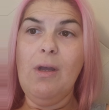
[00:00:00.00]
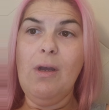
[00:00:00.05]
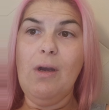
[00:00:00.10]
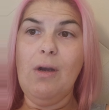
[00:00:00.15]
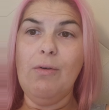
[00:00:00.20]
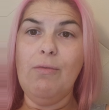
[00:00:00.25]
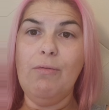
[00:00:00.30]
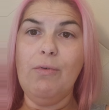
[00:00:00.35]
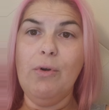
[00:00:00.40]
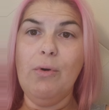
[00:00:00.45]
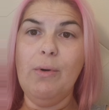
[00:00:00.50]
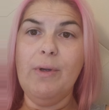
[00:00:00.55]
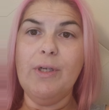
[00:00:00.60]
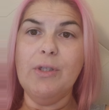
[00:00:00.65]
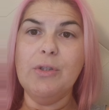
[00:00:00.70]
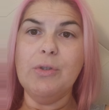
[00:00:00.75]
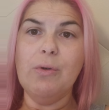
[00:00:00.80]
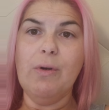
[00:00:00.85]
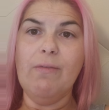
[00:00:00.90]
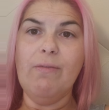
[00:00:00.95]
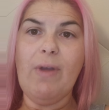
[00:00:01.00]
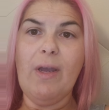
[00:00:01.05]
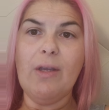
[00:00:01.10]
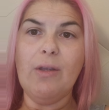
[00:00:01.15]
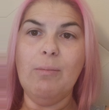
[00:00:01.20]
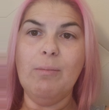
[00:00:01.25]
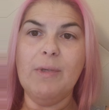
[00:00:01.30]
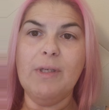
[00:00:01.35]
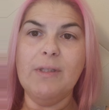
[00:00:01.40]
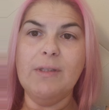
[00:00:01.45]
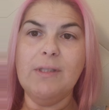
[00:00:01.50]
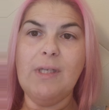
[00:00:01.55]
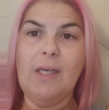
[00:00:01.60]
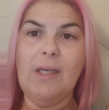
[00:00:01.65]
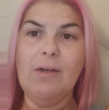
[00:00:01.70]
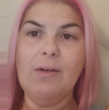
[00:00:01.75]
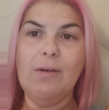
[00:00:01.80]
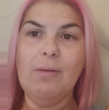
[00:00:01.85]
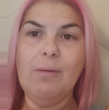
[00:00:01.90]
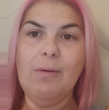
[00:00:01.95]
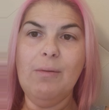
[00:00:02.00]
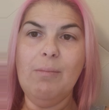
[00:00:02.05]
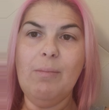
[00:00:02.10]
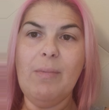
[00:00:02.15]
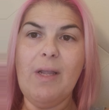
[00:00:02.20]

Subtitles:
of fluid into a vacuum container,